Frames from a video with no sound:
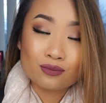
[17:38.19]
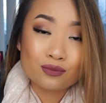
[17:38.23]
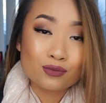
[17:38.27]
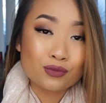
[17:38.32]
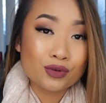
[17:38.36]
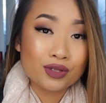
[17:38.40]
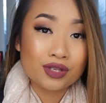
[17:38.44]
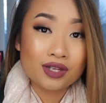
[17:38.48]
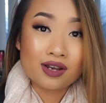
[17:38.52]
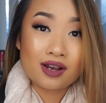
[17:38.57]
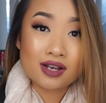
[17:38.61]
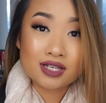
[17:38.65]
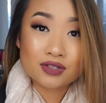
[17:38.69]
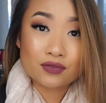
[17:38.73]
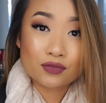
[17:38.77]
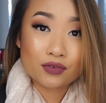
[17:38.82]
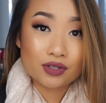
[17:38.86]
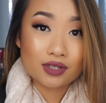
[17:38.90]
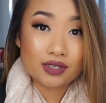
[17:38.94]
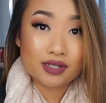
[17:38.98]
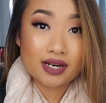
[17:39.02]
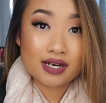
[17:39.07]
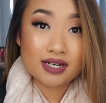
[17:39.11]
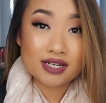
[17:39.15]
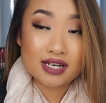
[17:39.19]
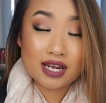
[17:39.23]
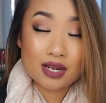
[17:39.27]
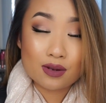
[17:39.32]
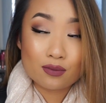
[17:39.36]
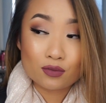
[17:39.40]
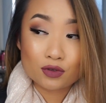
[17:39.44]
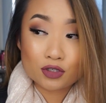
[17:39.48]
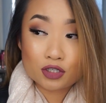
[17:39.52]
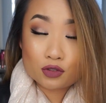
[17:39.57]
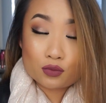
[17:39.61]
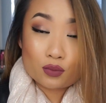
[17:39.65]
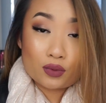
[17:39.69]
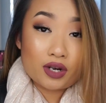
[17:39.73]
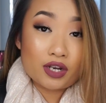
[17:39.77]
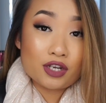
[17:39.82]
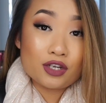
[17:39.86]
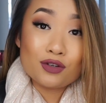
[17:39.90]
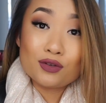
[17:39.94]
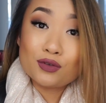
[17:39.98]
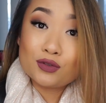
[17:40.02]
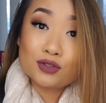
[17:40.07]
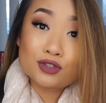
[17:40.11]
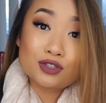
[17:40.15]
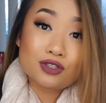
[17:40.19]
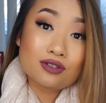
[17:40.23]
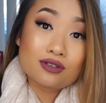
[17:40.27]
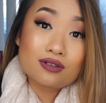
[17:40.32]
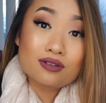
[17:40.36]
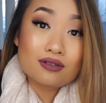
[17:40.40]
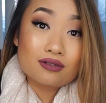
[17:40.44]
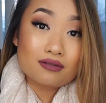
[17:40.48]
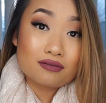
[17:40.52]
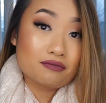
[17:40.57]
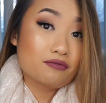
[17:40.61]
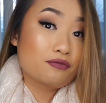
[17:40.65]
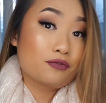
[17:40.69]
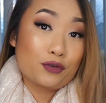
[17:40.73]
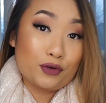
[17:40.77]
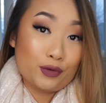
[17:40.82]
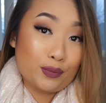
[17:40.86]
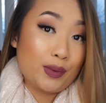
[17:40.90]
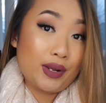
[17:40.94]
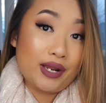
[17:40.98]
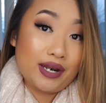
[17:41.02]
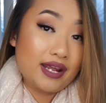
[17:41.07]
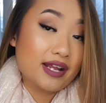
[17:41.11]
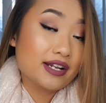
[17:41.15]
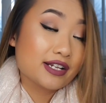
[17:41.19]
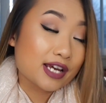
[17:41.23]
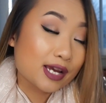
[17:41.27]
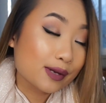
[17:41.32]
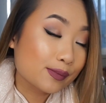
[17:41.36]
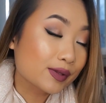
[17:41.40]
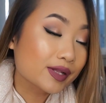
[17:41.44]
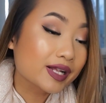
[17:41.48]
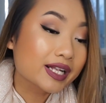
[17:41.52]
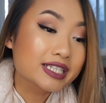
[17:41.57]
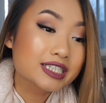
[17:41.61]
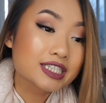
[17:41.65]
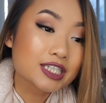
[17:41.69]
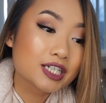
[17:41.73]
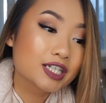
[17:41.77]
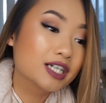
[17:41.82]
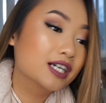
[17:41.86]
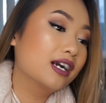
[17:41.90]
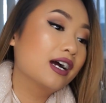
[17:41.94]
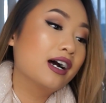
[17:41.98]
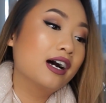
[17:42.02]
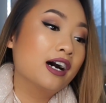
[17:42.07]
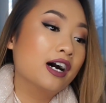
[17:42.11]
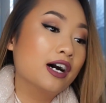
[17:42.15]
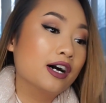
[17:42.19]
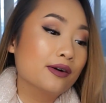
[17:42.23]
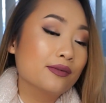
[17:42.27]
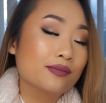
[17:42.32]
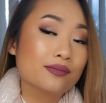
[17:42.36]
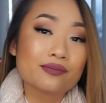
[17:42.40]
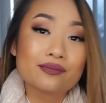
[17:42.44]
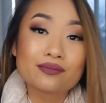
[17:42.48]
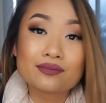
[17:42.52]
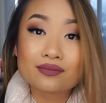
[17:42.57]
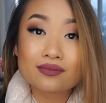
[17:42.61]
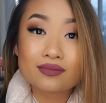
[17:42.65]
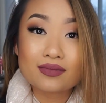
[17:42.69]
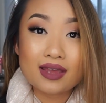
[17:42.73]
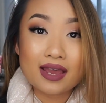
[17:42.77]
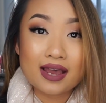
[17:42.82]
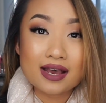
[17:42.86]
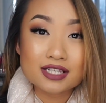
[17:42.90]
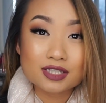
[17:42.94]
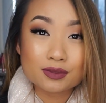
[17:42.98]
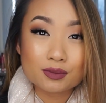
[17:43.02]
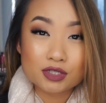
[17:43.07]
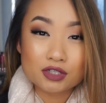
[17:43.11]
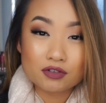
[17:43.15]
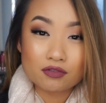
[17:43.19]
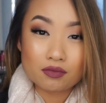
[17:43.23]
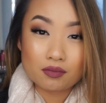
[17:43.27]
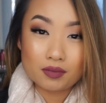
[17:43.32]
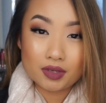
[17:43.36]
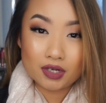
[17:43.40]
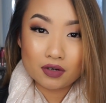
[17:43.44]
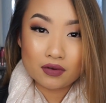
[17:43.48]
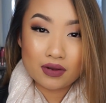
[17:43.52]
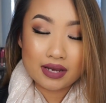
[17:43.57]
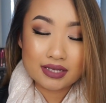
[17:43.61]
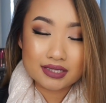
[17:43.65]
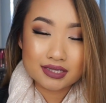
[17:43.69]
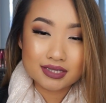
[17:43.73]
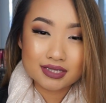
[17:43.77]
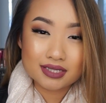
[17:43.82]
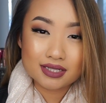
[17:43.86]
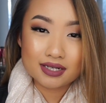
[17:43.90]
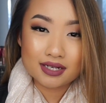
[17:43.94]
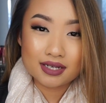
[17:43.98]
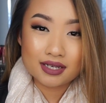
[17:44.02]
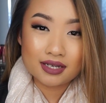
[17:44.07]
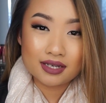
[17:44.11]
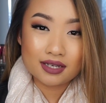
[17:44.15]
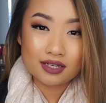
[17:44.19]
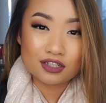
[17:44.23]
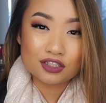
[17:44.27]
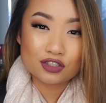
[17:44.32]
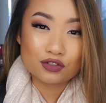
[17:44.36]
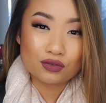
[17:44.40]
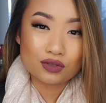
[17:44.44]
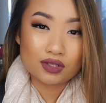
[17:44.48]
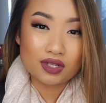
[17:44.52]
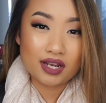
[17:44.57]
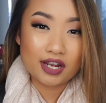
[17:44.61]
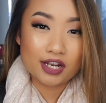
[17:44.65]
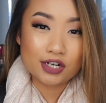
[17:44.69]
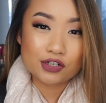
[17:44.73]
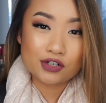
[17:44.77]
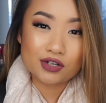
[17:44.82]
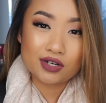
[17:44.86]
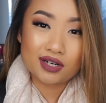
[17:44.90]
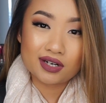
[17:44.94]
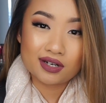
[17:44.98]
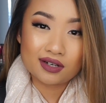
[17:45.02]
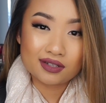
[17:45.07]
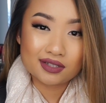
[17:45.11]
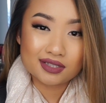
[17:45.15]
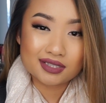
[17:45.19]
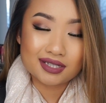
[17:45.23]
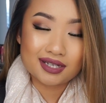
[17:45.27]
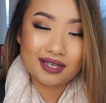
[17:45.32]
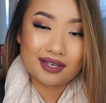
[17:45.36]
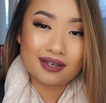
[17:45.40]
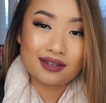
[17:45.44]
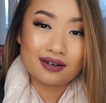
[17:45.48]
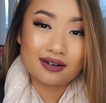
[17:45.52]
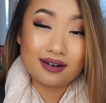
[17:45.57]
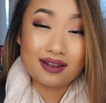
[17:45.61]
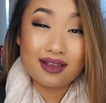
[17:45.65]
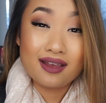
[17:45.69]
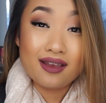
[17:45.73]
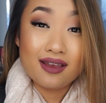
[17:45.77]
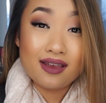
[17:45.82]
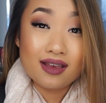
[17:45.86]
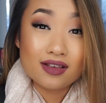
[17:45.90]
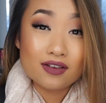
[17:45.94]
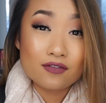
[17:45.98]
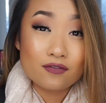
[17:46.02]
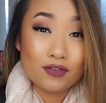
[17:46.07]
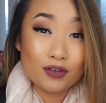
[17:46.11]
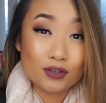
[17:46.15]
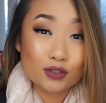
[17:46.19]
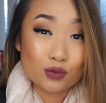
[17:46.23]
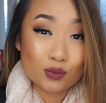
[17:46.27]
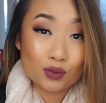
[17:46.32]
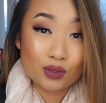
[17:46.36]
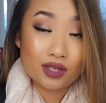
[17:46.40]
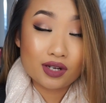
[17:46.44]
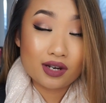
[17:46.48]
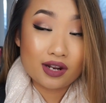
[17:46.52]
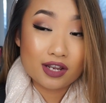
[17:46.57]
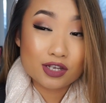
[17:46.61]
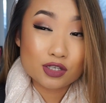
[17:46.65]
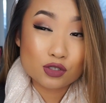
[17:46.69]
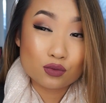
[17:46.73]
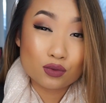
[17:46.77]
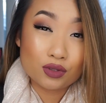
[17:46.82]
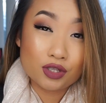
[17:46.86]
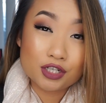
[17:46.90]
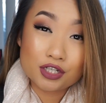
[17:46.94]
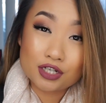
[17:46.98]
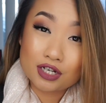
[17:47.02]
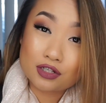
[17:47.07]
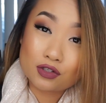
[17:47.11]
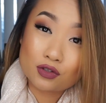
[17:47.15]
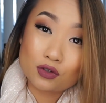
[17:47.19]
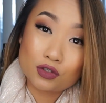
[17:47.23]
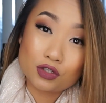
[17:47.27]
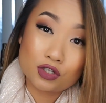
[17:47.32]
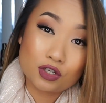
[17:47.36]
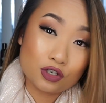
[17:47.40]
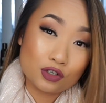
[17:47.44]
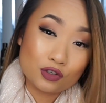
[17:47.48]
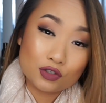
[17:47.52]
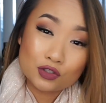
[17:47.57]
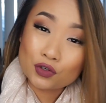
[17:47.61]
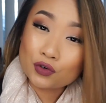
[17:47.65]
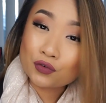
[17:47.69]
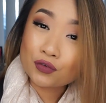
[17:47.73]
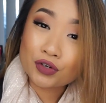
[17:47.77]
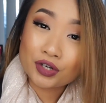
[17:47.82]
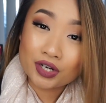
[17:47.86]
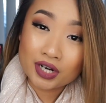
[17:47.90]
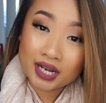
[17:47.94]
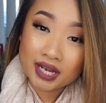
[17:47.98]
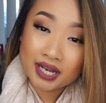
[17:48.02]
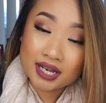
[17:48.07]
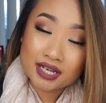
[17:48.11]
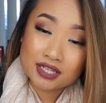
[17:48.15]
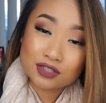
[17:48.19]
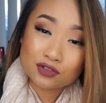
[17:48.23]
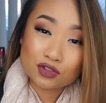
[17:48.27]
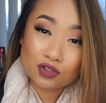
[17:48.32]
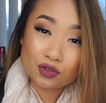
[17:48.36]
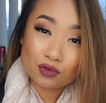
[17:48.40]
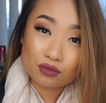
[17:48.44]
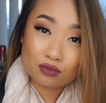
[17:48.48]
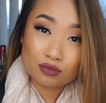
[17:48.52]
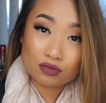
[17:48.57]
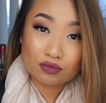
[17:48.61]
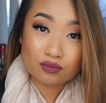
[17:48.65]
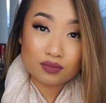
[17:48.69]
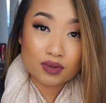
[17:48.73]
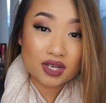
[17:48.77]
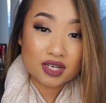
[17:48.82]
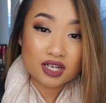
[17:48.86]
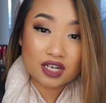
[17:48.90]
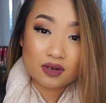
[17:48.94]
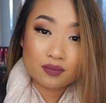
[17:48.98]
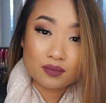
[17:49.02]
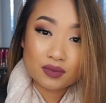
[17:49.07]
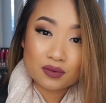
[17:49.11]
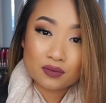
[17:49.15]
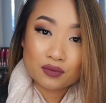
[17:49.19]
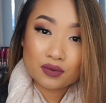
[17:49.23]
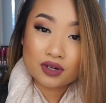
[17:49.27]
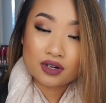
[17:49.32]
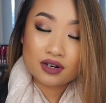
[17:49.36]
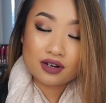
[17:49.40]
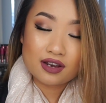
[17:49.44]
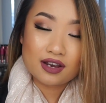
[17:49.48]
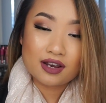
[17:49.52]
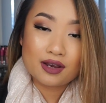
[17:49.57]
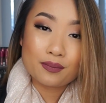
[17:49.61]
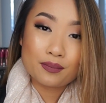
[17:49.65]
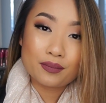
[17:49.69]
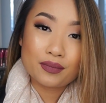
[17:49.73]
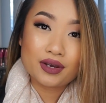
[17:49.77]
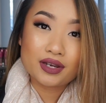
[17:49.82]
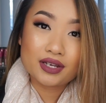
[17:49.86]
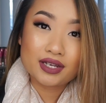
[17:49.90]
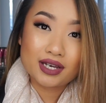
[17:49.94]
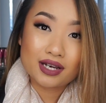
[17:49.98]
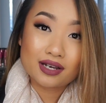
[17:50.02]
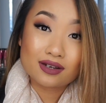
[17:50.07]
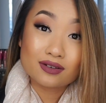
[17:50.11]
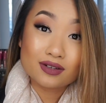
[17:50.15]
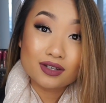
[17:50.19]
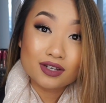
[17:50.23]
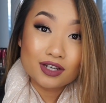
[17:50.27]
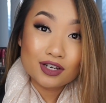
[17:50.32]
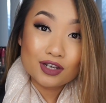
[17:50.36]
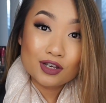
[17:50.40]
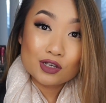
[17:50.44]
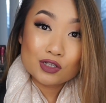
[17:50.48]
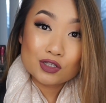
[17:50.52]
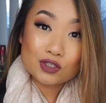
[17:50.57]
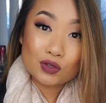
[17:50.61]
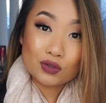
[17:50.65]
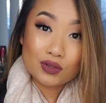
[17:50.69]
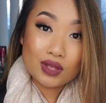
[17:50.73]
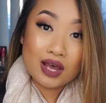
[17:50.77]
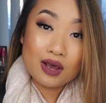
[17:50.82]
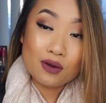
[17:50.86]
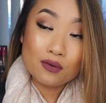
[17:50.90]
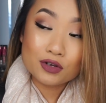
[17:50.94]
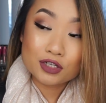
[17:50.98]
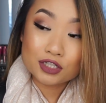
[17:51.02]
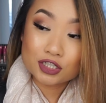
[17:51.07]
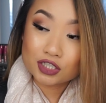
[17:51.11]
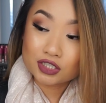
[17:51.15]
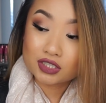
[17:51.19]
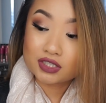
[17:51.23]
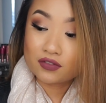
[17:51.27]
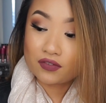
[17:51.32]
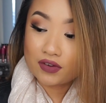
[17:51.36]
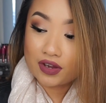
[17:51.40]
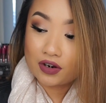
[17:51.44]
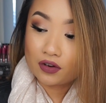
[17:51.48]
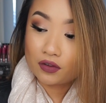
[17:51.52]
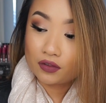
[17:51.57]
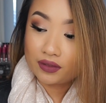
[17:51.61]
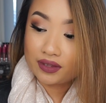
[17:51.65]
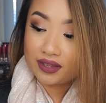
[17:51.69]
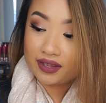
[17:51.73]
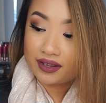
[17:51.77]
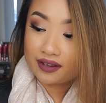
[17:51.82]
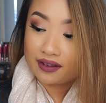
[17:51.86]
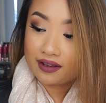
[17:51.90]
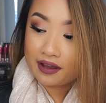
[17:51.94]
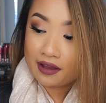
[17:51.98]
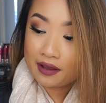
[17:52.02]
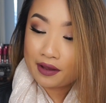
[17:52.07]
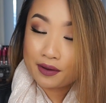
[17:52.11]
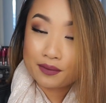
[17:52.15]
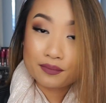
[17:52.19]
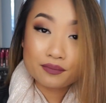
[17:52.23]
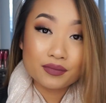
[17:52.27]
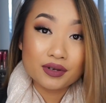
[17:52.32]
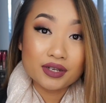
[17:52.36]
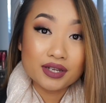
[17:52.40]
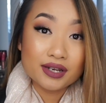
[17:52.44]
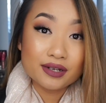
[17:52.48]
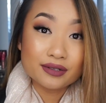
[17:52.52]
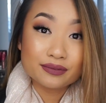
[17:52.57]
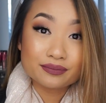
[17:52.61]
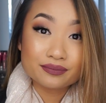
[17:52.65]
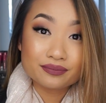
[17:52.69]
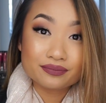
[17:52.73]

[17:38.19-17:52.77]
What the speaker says: Really awesome for the daytime, which is what I use for my daytime cleanser. Has a bunch of amino acids in it and it's really hydrating on the skin. Feels really nice, really gentle. You can use it over your eyes to remove makeup and whatnot, but yeah. So that was just the final thing, but yeah.